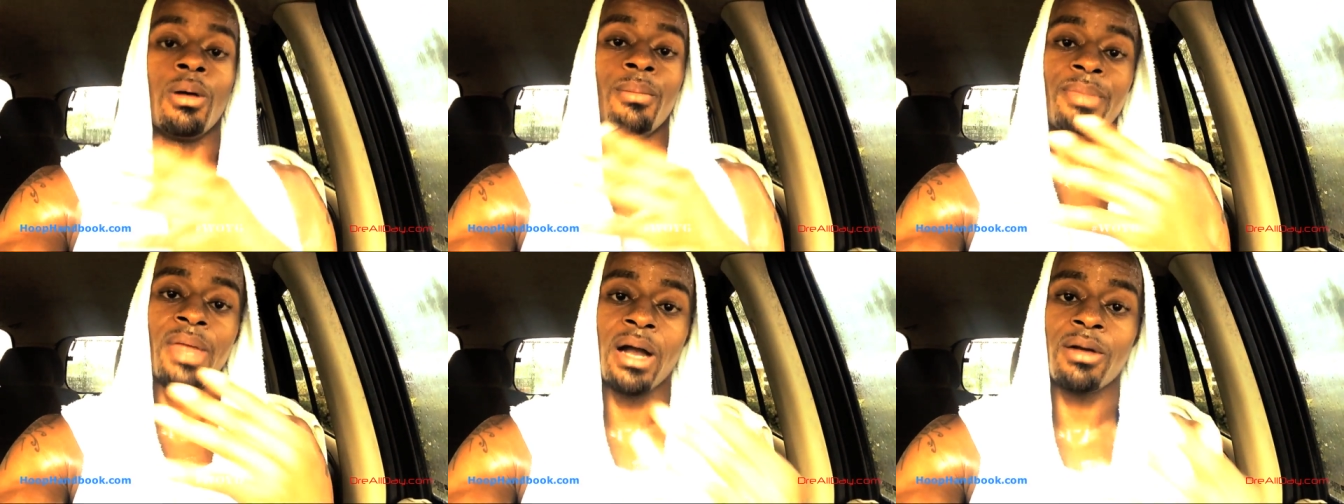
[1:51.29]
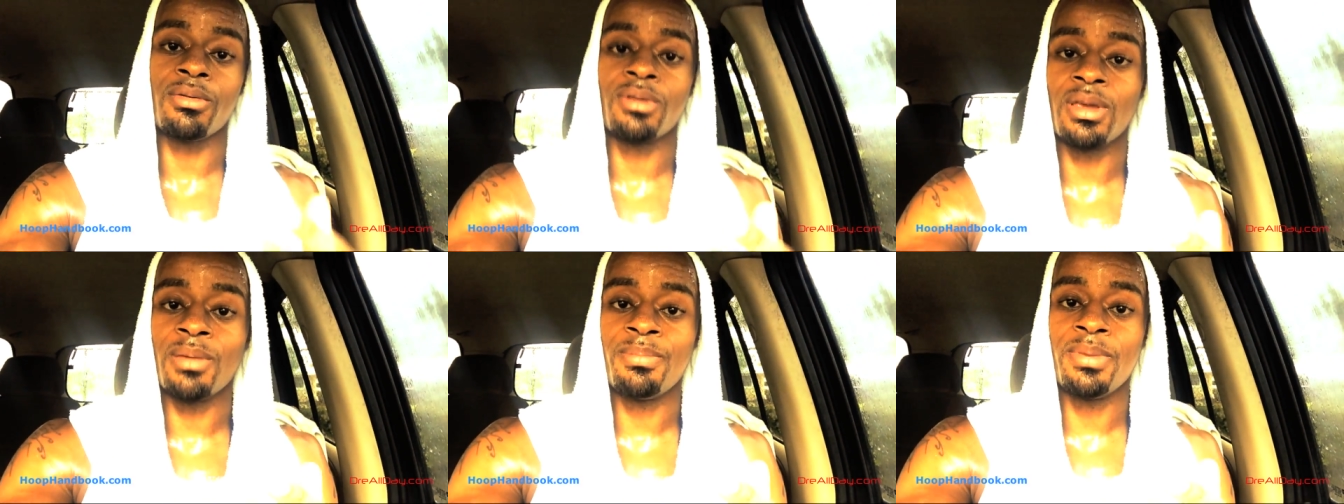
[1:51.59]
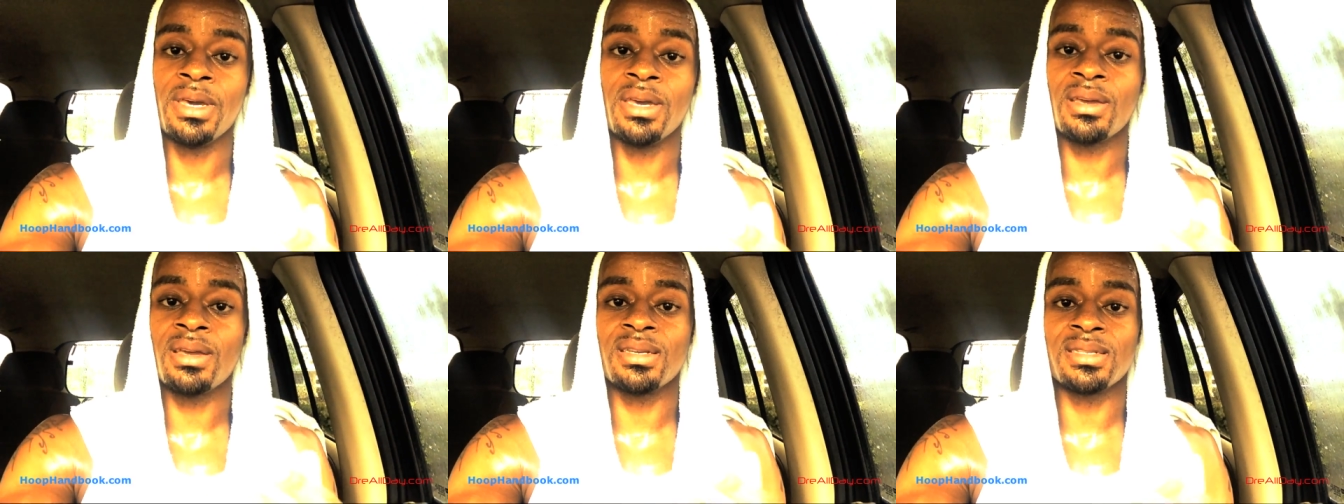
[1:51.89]
or I'm not gonna get
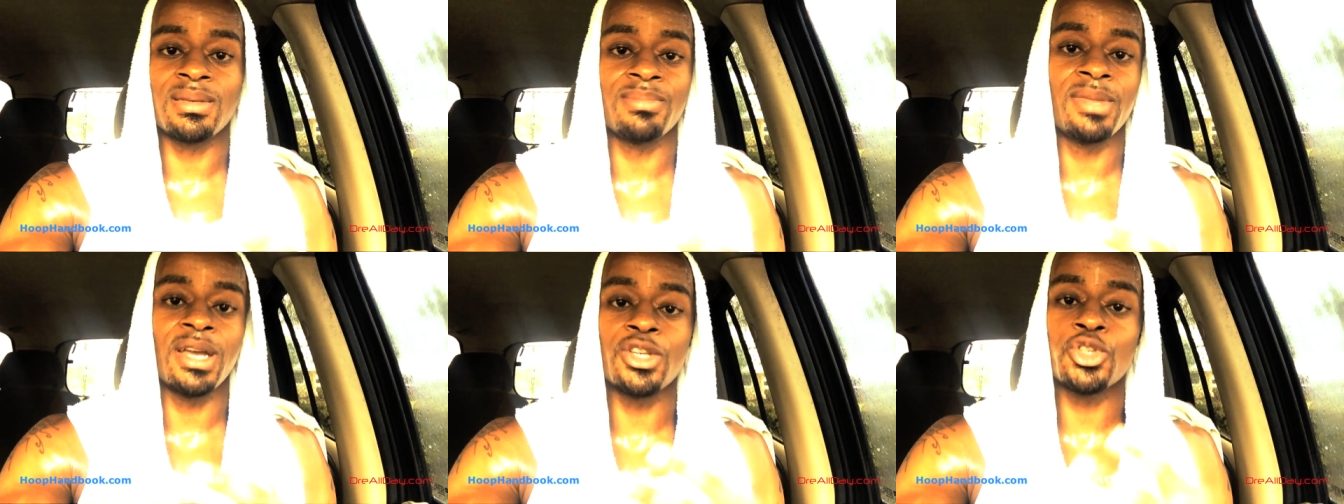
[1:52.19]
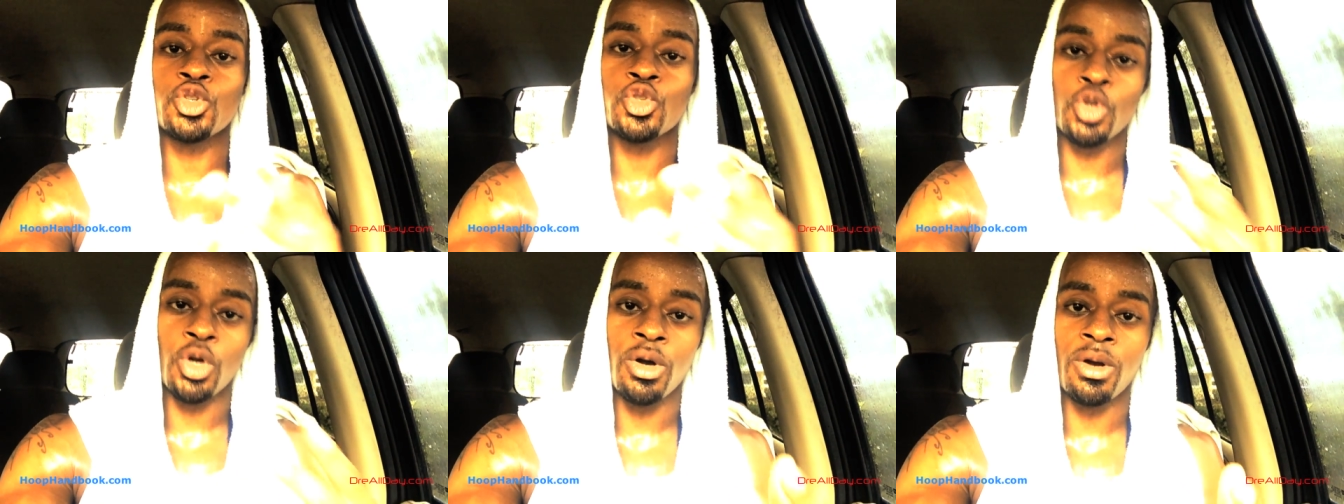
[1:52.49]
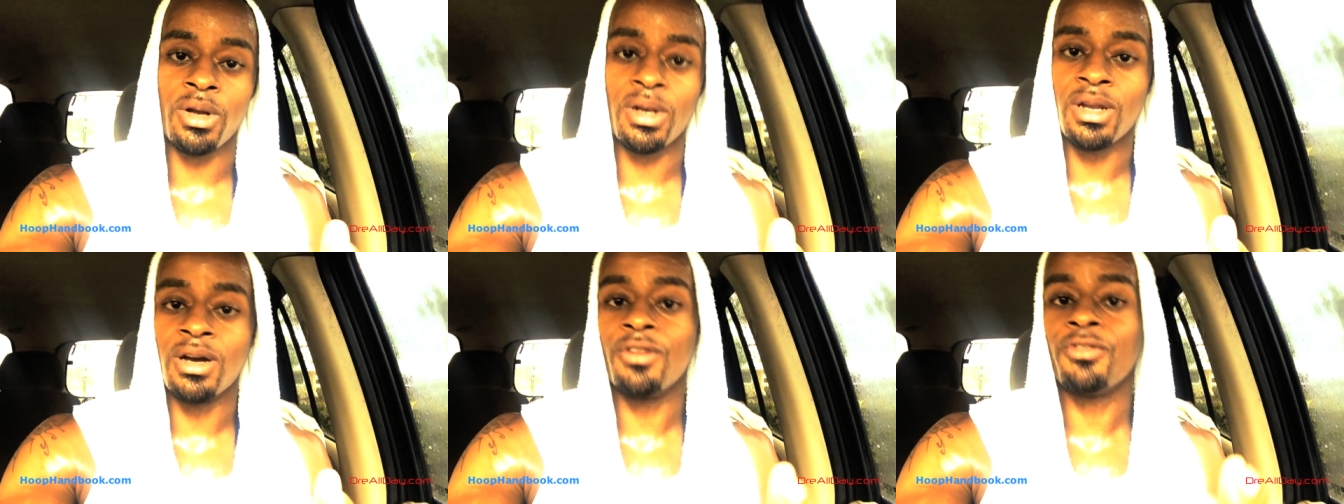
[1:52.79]
picked because I'm not
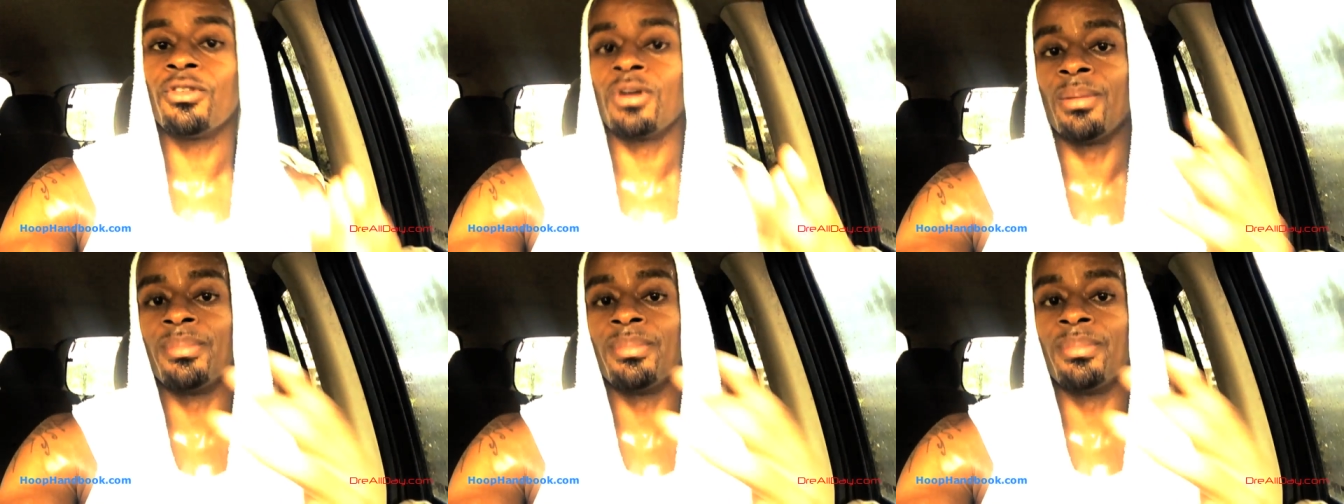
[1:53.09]
strong enough,